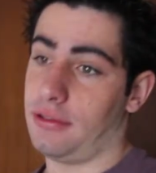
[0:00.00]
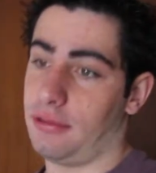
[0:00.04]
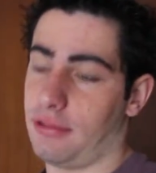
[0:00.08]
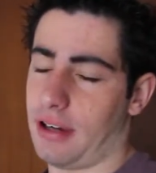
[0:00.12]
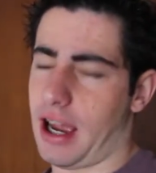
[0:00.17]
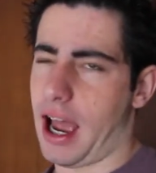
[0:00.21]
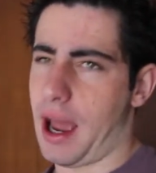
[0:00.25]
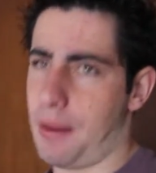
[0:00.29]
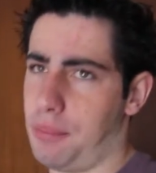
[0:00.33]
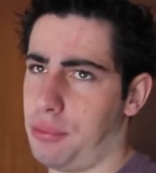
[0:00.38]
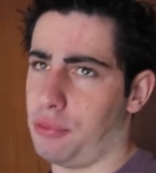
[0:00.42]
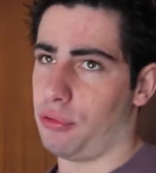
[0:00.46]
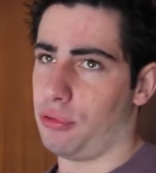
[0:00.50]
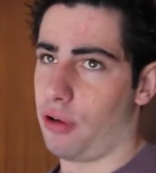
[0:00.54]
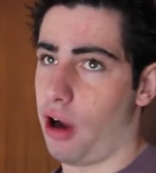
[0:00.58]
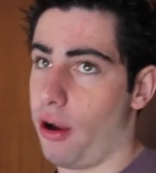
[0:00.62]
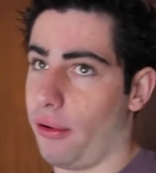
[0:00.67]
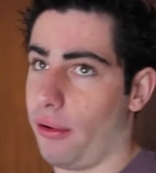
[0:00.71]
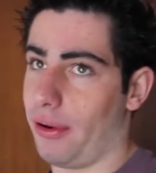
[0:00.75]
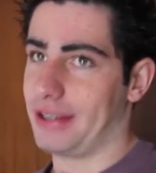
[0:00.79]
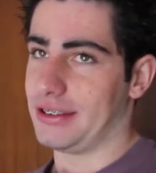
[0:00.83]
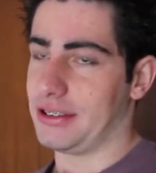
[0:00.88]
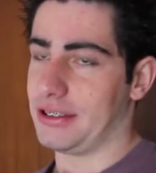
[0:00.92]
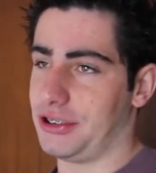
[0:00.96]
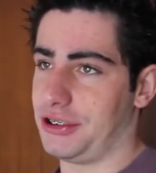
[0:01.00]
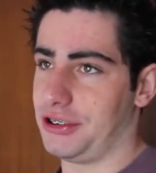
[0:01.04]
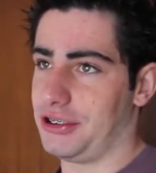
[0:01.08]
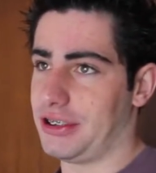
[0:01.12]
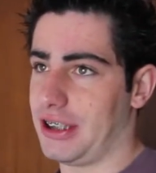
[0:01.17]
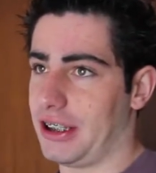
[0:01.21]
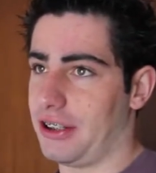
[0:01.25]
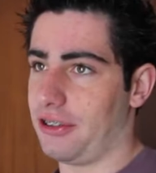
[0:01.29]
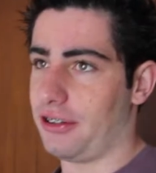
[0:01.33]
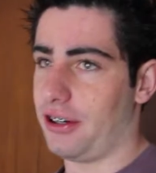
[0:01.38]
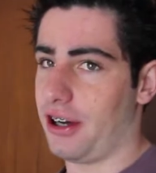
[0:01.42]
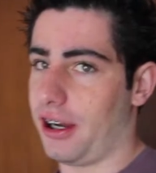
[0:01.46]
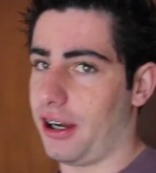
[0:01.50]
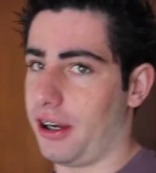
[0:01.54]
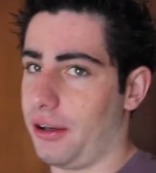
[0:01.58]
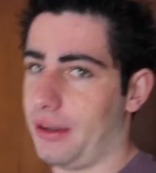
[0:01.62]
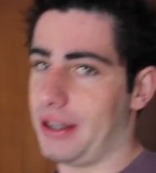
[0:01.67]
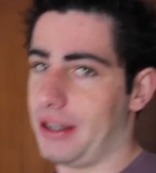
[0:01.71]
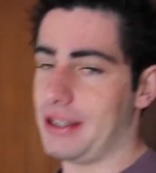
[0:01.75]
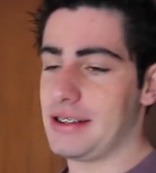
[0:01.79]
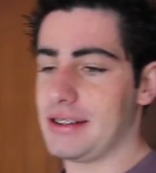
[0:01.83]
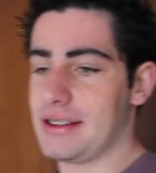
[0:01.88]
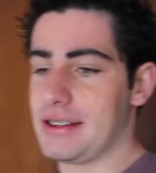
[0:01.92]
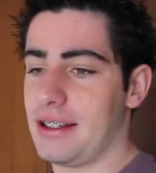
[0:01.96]
Well, Apple OS, I should say, not
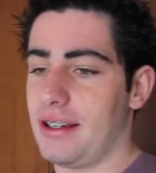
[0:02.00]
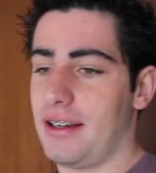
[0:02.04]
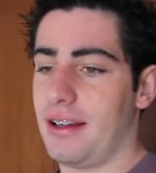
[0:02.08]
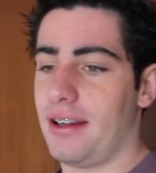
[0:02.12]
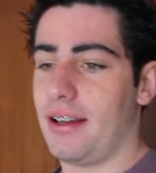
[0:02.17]
iOS.